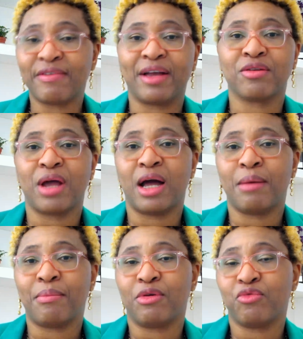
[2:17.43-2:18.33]
and
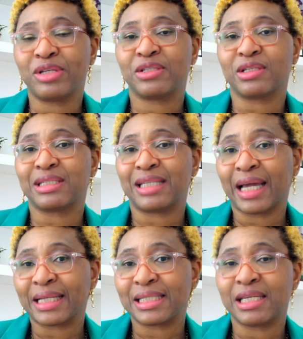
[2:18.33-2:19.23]
um, rhesus
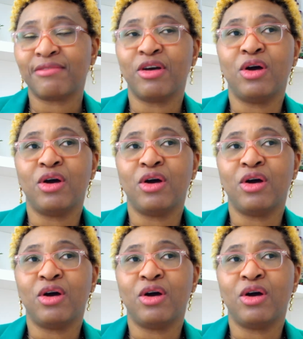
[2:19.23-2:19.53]
negative,